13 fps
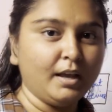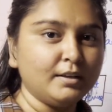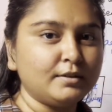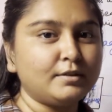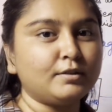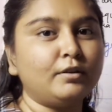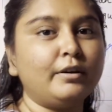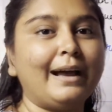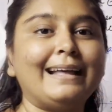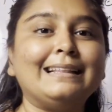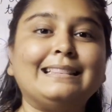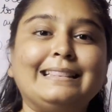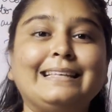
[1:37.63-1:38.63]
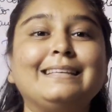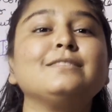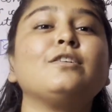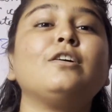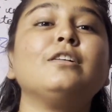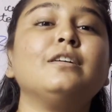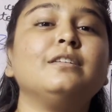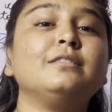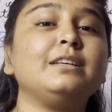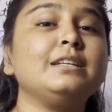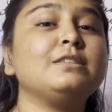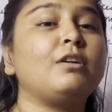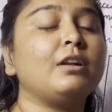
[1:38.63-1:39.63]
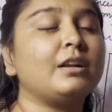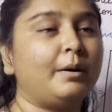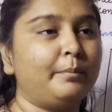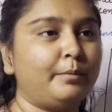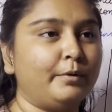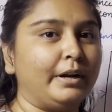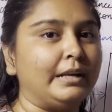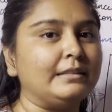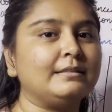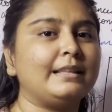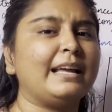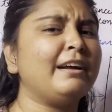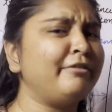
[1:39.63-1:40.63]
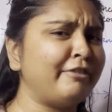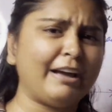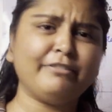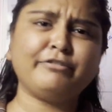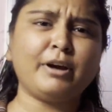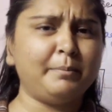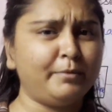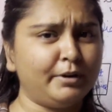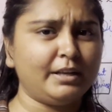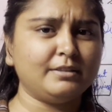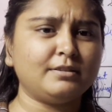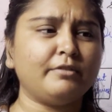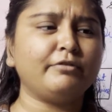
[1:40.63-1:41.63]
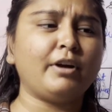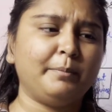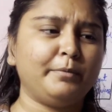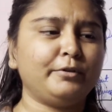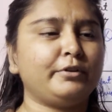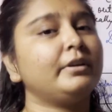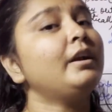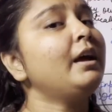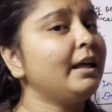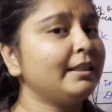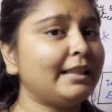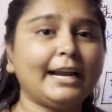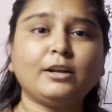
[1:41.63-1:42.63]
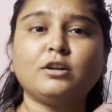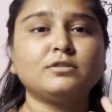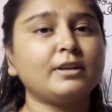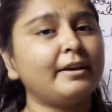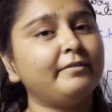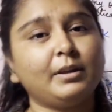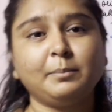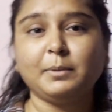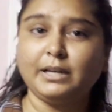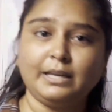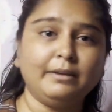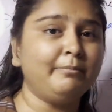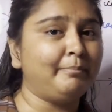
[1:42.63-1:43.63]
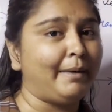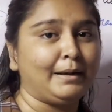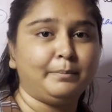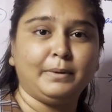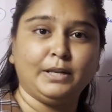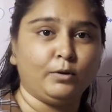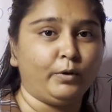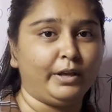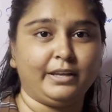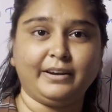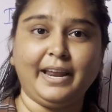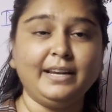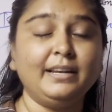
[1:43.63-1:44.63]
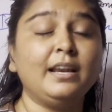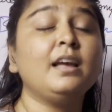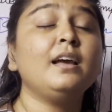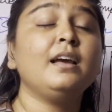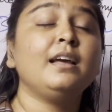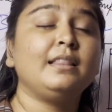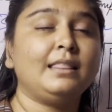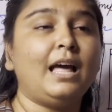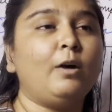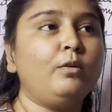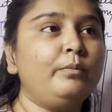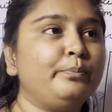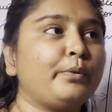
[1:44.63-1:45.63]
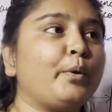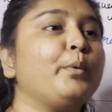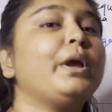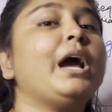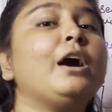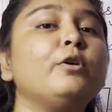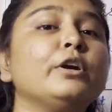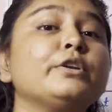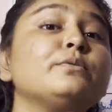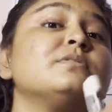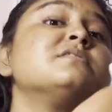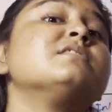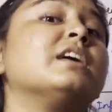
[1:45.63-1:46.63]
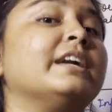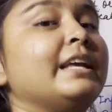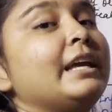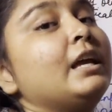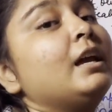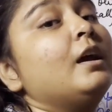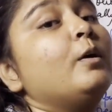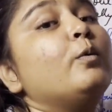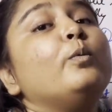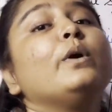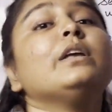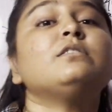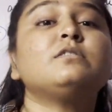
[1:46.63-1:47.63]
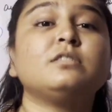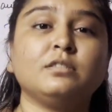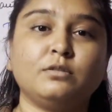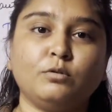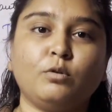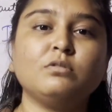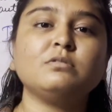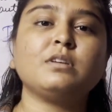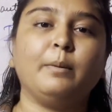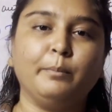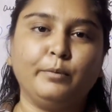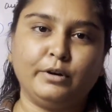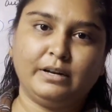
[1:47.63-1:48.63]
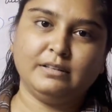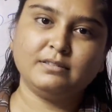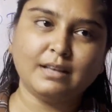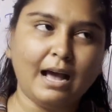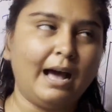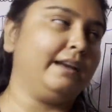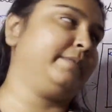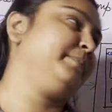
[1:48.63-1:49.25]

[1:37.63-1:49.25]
So these all components, there are 5 components of computer that also everybody might be knowing, right? Now we are going to study which those components are.